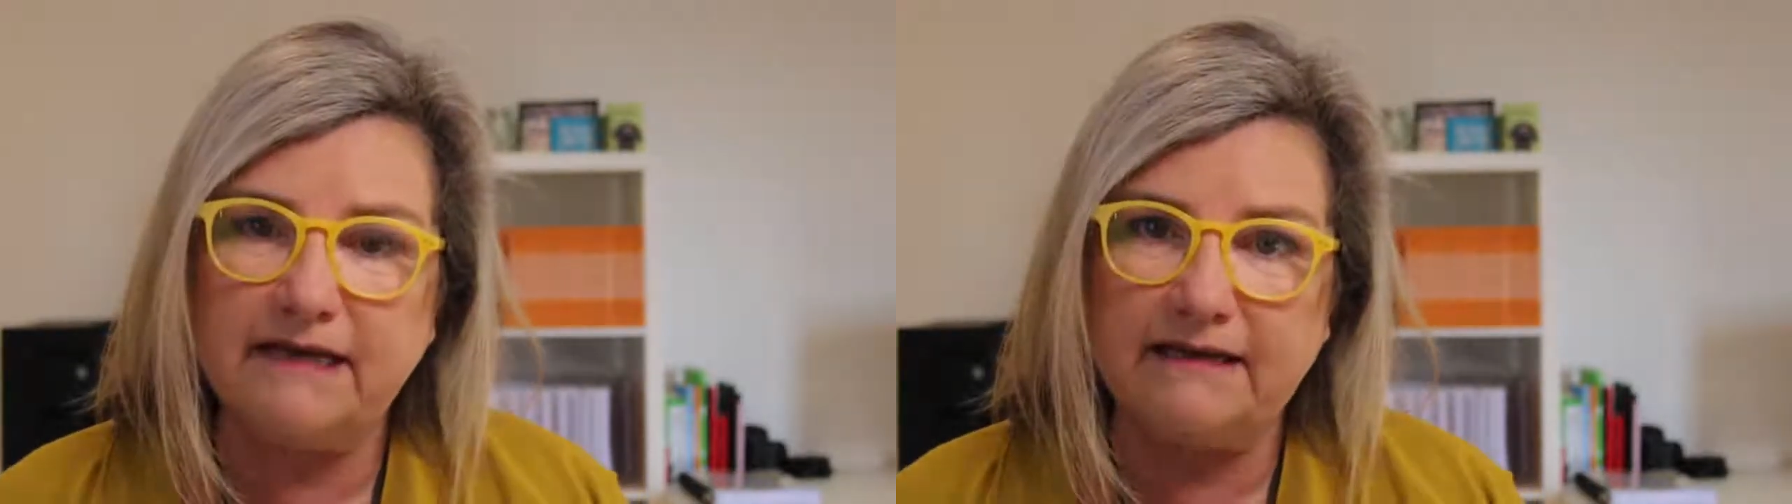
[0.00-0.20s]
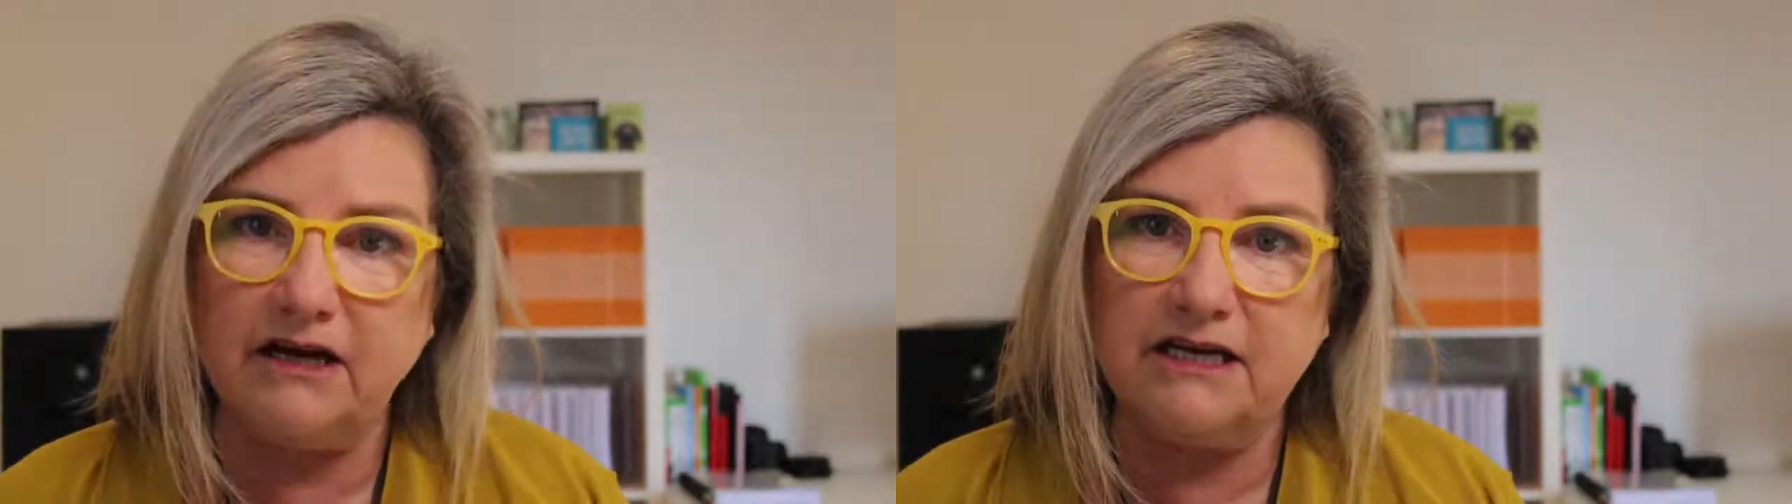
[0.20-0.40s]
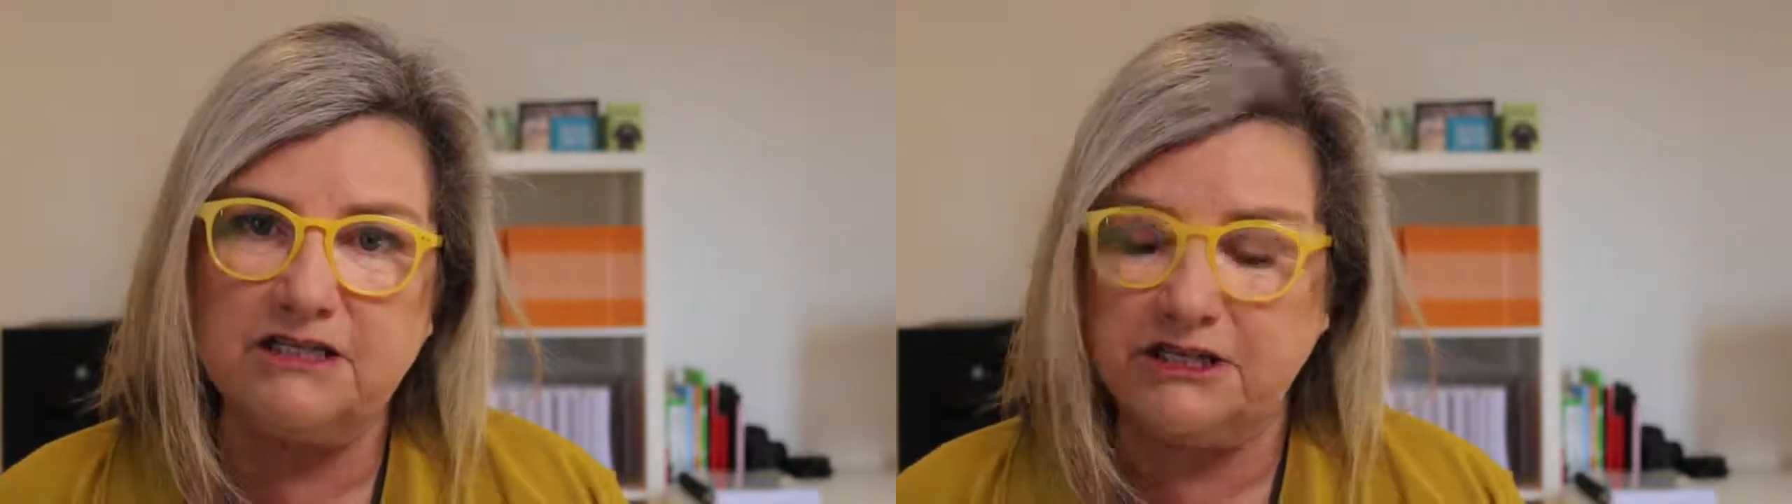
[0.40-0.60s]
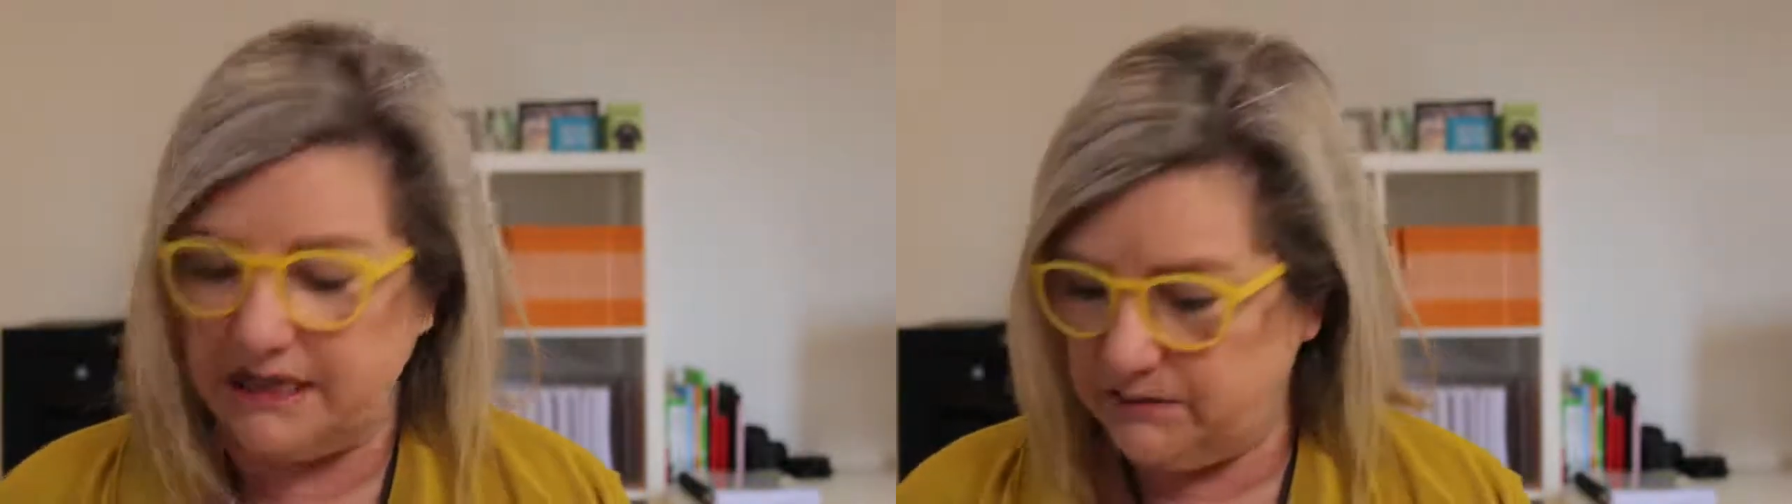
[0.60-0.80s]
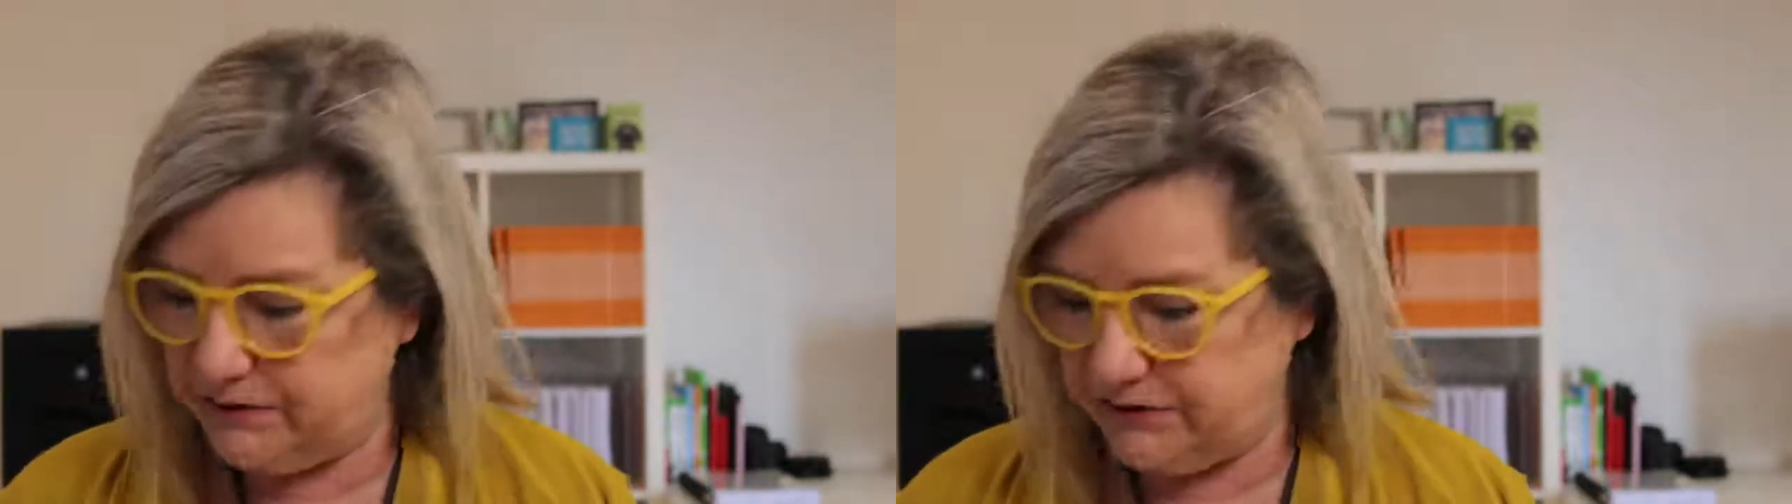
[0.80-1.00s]
that I
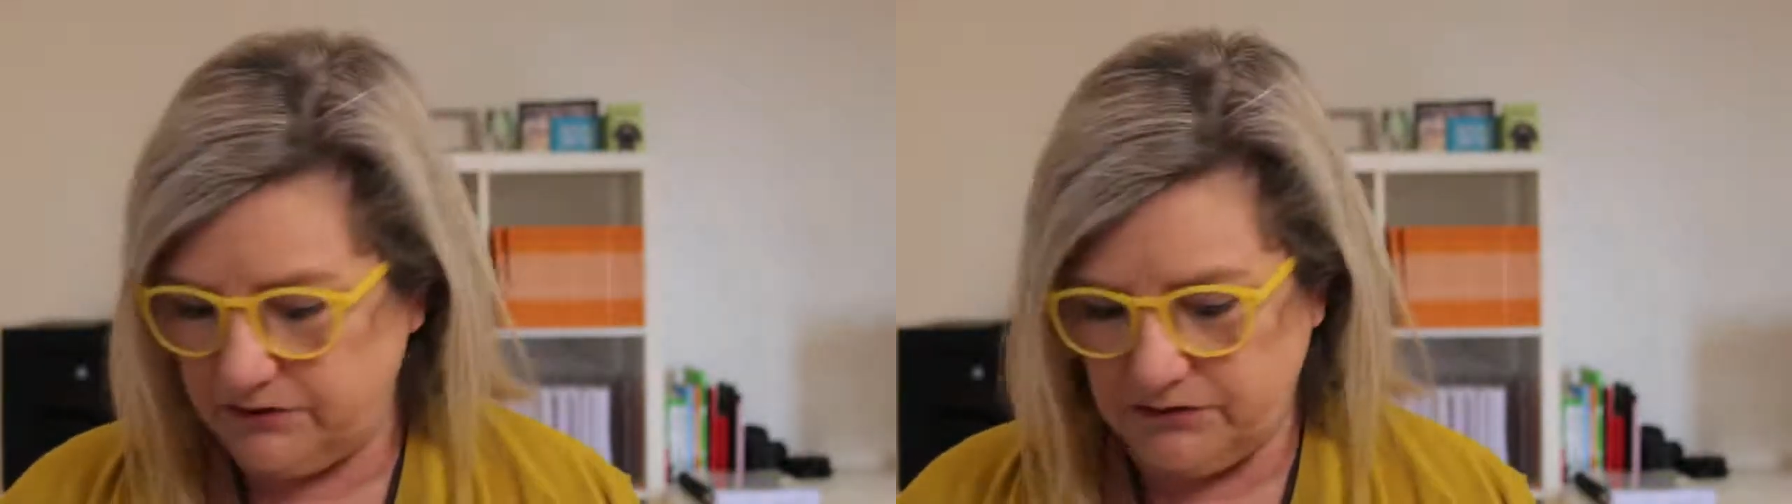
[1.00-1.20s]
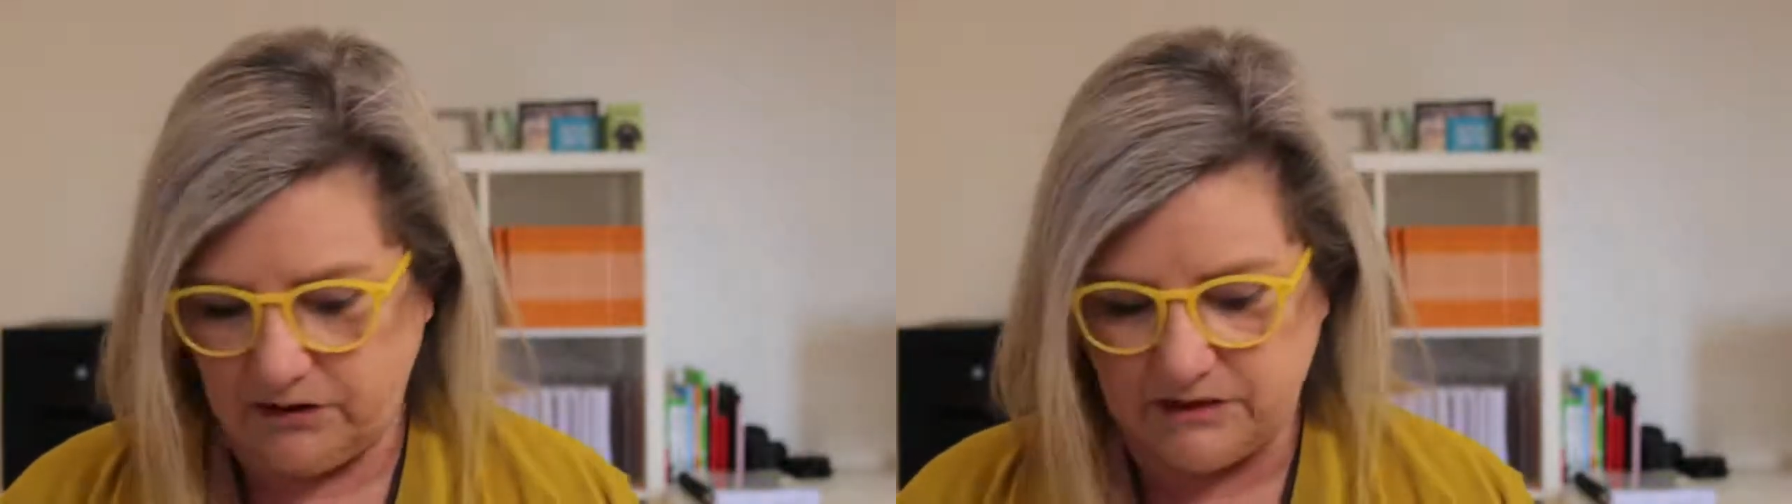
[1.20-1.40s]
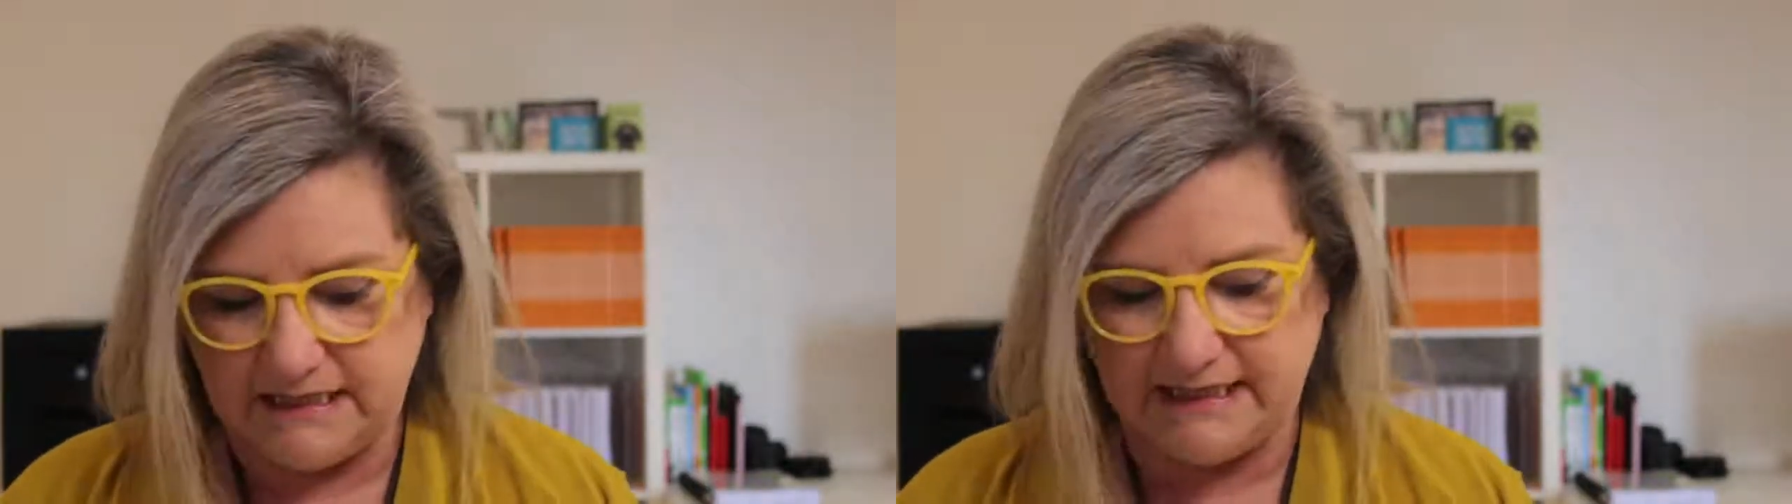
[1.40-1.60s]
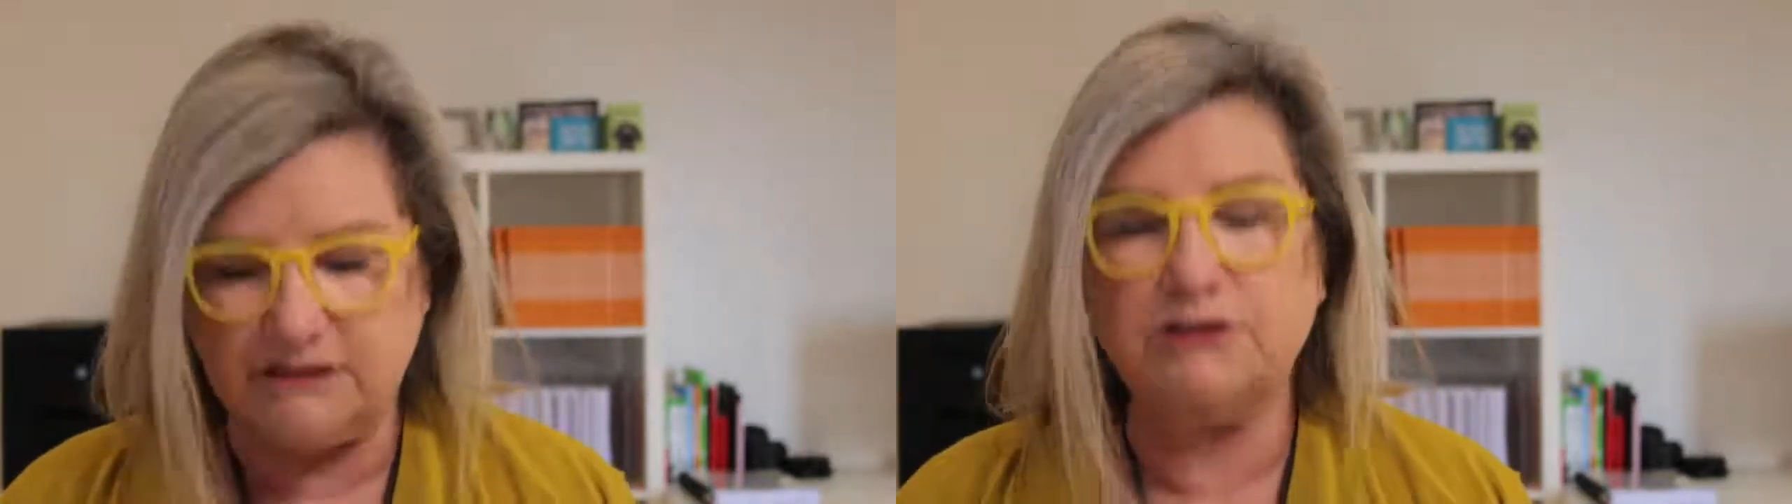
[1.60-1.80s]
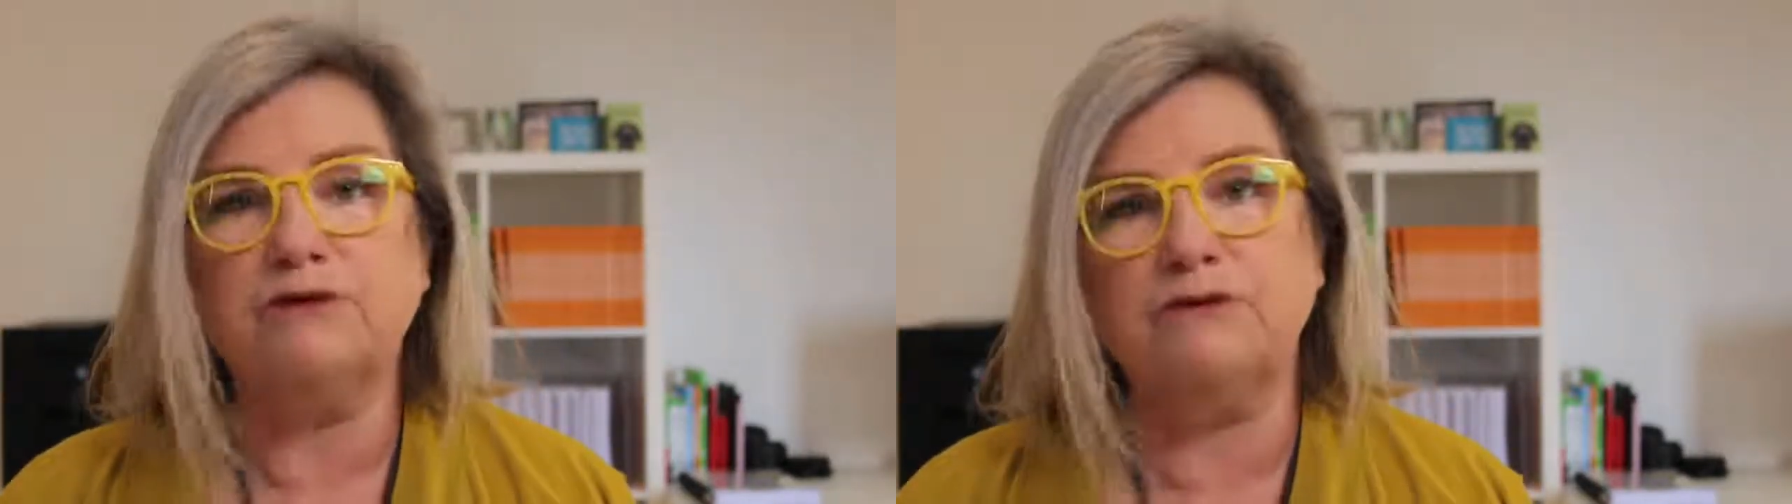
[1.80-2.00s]
shared with you on day
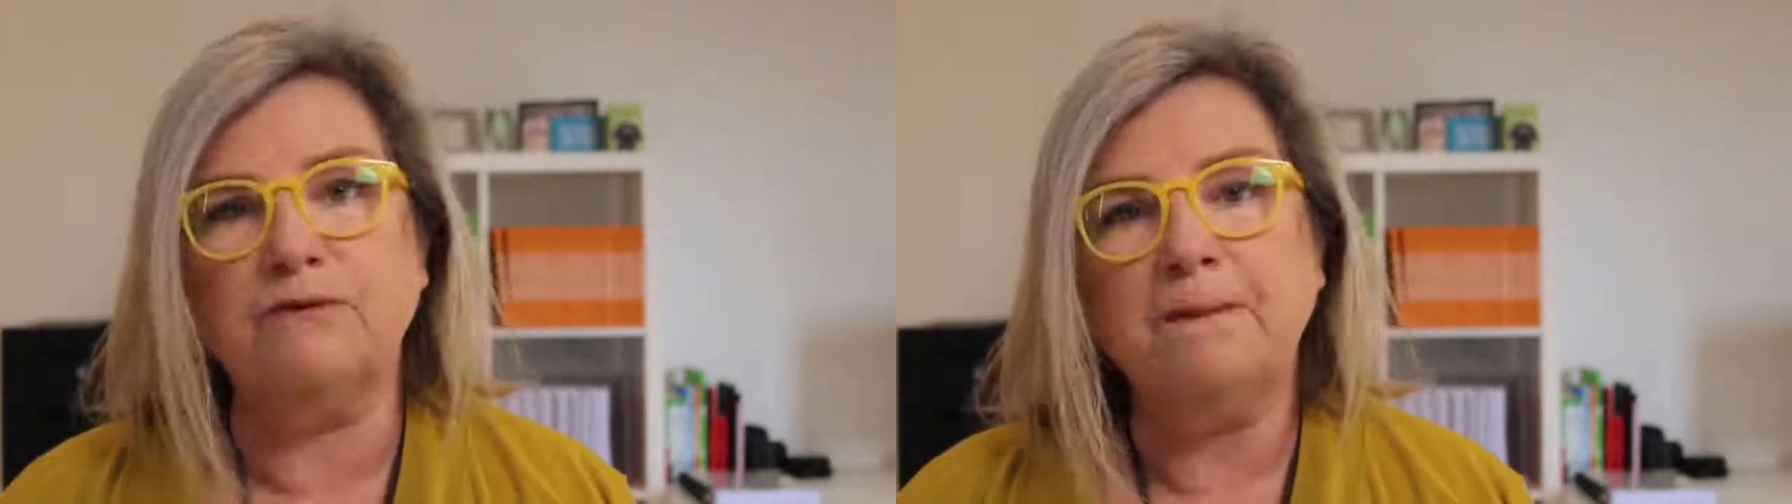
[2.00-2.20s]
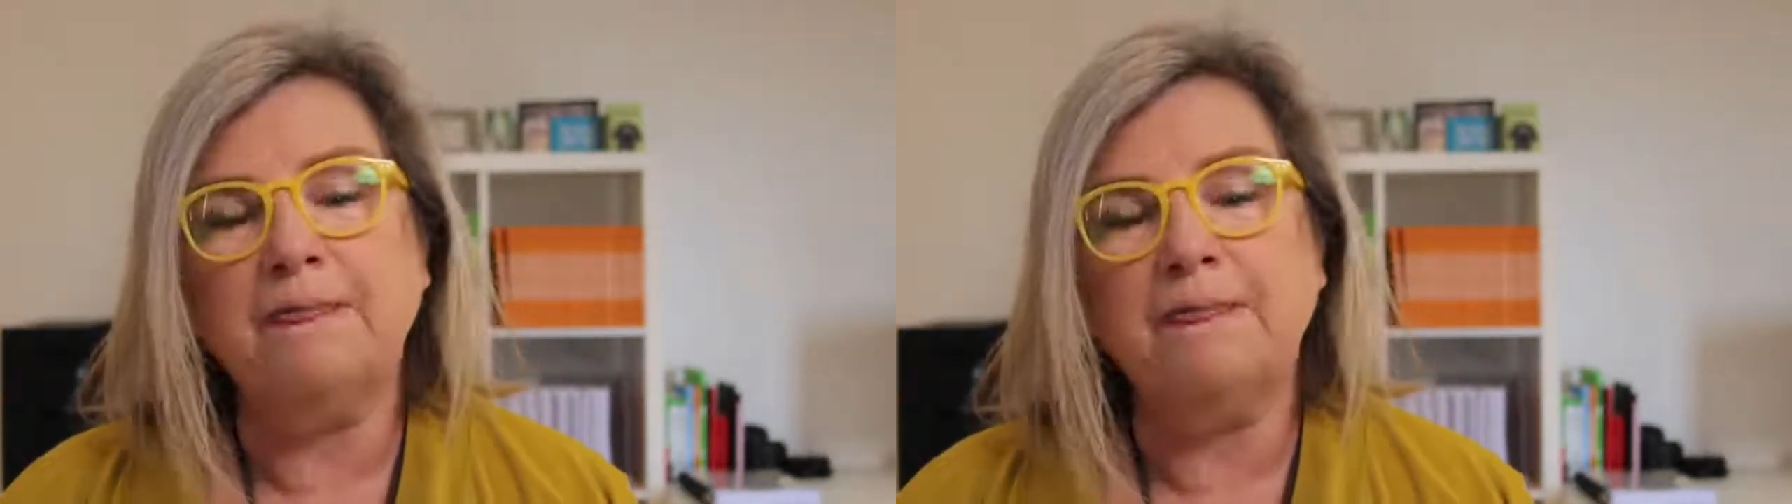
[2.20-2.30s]
two.